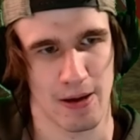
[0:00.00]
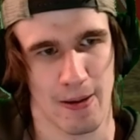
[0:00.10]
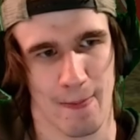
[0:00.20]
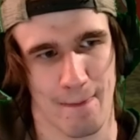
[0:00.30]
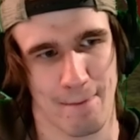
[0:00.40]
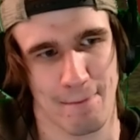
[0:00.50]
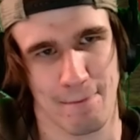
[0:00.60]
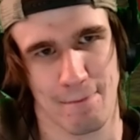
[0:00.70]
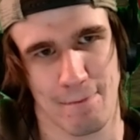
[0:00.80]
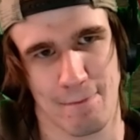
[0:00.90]

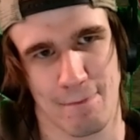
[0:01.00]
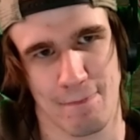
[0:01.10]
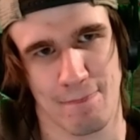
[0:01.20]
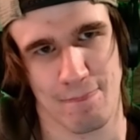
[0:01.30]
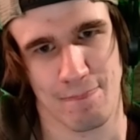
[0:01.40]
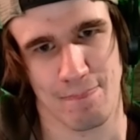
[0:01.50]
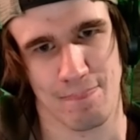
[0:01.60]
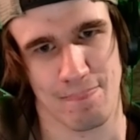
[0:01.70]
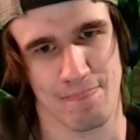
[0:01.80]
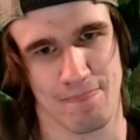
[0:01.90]

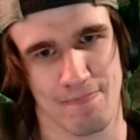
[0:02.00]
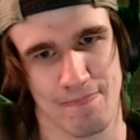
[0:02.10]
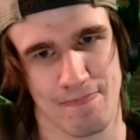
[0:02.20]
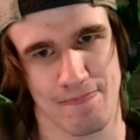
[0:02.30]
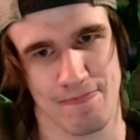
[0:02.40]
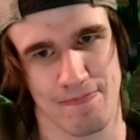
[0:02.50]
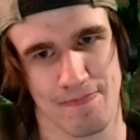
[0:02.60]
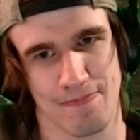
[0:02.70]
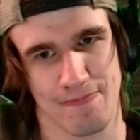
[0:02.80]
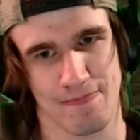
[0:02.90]

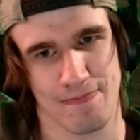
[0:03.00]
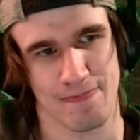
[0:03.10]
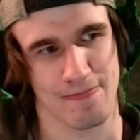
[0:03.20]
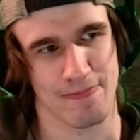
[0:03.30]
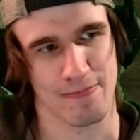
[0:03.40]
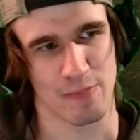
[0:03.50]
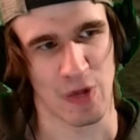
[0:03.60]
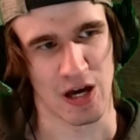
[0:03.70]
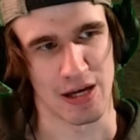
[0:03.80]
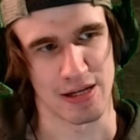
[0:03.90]

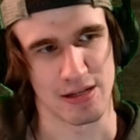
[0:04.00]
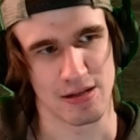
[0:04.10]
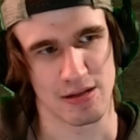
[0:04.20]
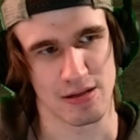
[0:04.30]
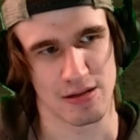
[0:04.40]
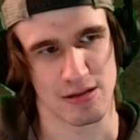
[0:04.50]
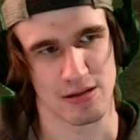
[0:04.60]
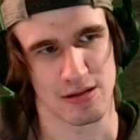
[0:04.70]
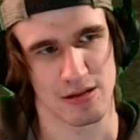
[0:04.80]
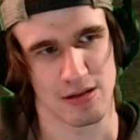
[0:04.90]

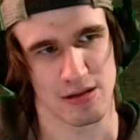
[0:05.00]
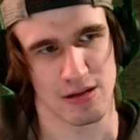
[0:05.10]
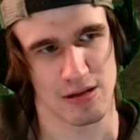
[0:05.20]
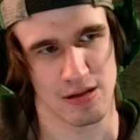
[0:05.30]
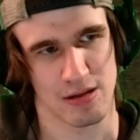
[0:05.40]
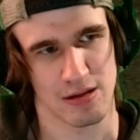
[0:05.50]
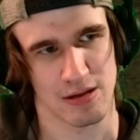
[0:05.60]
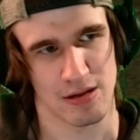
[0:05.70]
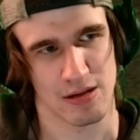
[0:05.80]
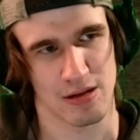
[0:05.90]

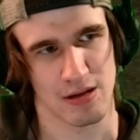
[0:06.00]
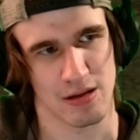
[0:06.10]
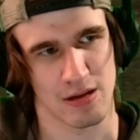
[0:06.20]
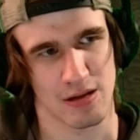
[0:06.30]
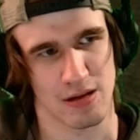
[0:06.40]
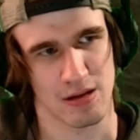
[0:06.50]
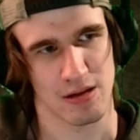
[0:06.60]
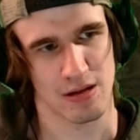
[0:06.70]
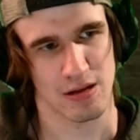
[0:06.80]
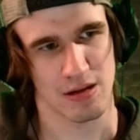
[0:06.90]

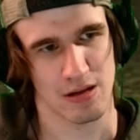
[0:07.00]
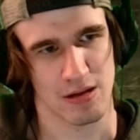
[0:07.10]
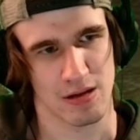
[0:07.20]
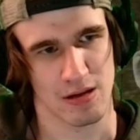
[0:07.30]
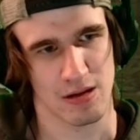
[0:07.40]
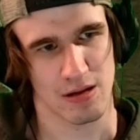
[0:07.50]
[no speech]